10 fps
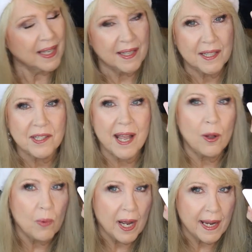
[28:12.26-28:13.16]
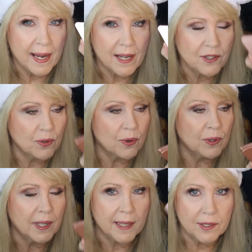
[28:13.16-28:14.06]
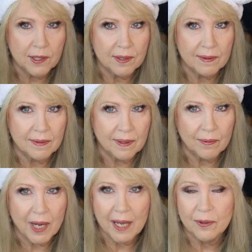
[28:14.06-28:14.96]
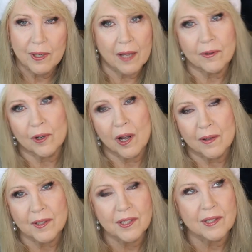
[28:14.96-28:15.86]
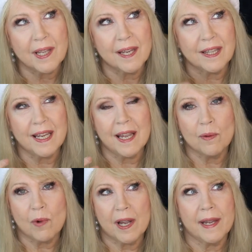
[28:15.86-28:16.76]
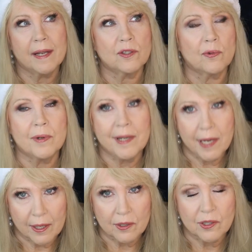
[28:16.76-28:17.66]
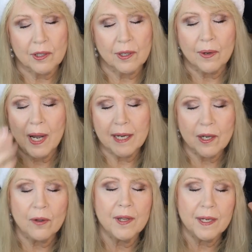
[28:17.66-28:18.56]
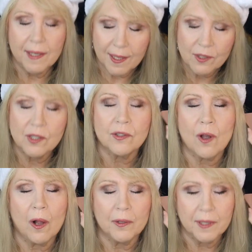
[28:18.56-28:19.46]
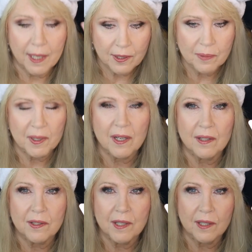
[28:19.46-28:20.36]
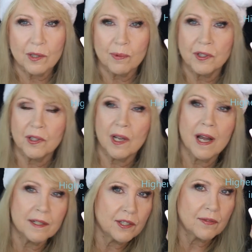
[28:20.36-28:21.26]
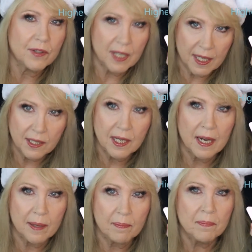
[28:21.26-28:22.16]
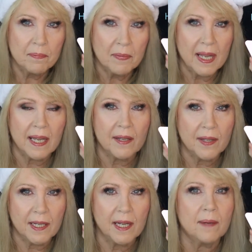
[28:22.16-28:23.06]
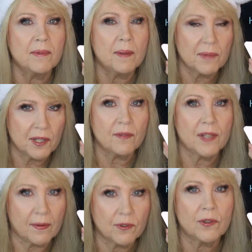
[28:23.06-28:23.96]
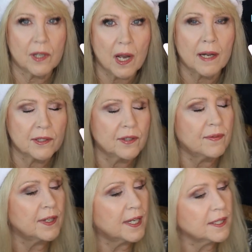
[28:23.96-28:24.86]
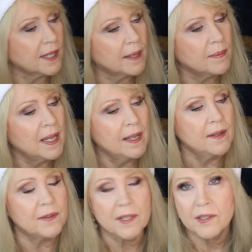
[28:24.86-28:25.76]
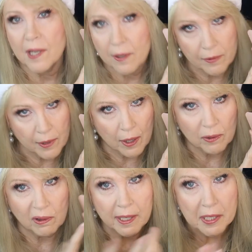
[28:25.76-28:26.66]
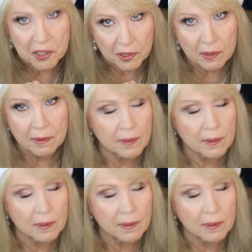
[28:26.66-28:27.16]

And it's LYS or LYS. Well, I don't know how they're called. This is like the NYX or NYX, you know. I know that NYX is called NYX because NYX was the goddess of the nighttime. And they named themselves after the goddess of the nighttime. This, I don't know, LYS?